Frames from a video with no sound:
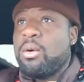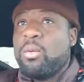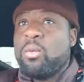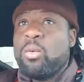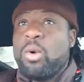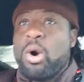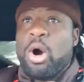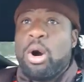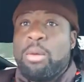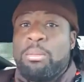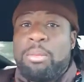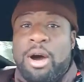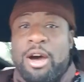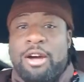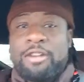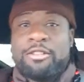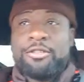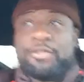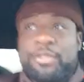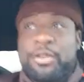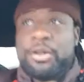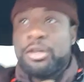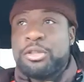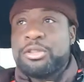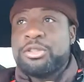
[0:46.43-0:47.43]

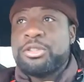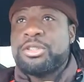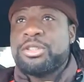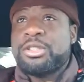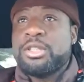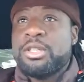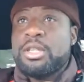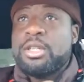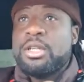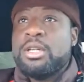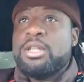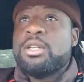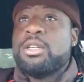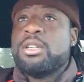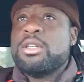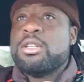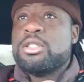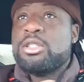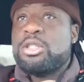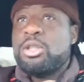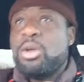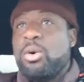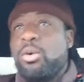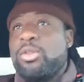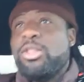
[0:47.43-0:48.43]
Walmart first
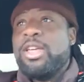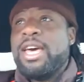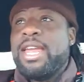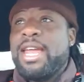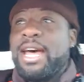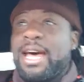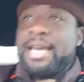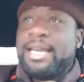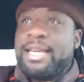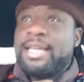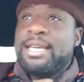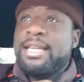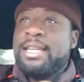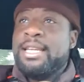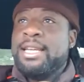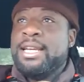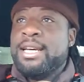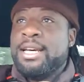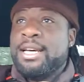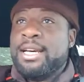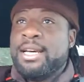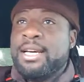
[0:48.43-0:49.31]
so that I can,